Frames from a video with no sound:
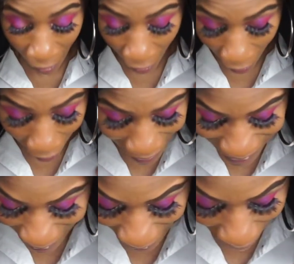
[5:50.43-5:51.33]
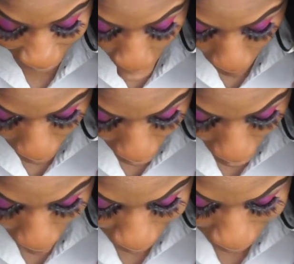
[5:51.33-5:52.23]
I didn't have to open her
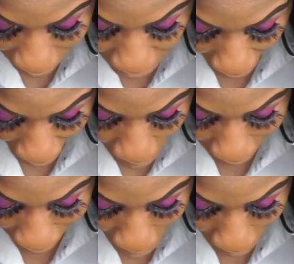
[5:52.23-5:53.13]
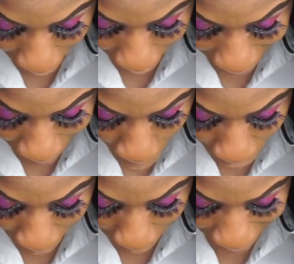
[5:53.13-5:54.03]
up. She was fine. Went in with uh, some
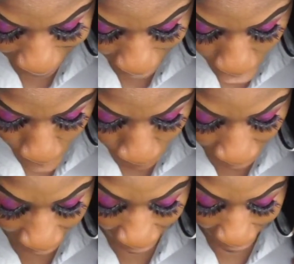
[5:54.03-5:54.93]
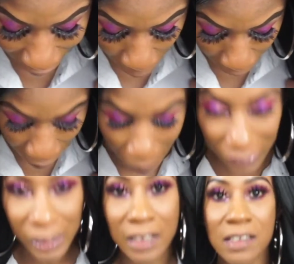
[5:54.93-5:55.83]
cream concealer I was pretty
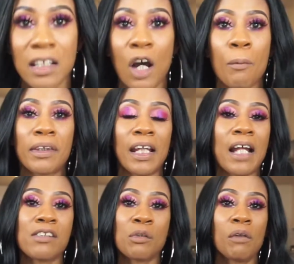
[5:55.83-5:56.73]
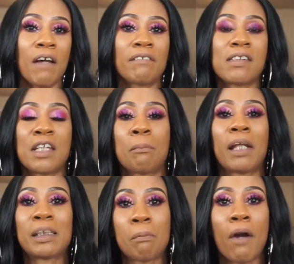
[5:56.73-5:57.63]
much good to go with that. I do love the deep
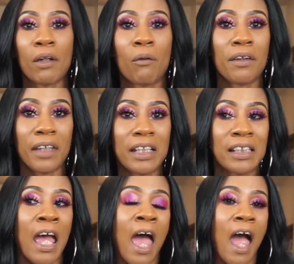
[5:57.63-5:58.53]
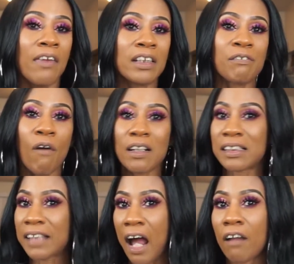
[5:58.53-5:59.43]
lace part on this. And as far
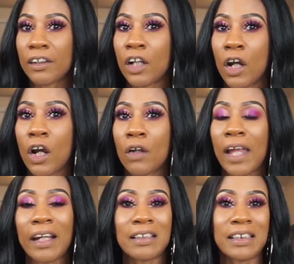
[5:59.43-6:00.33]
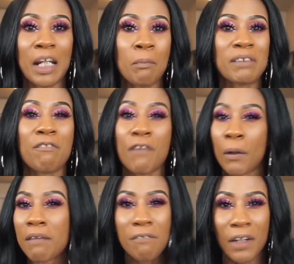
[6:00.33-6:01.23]
as styling her, like I said, it was
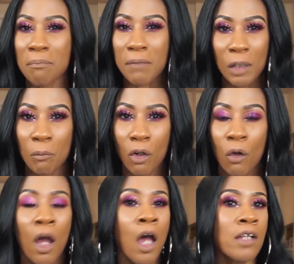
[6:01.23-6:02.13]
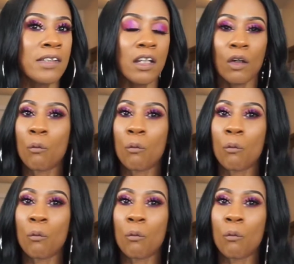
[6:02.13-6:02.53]
very, very minimal. Took a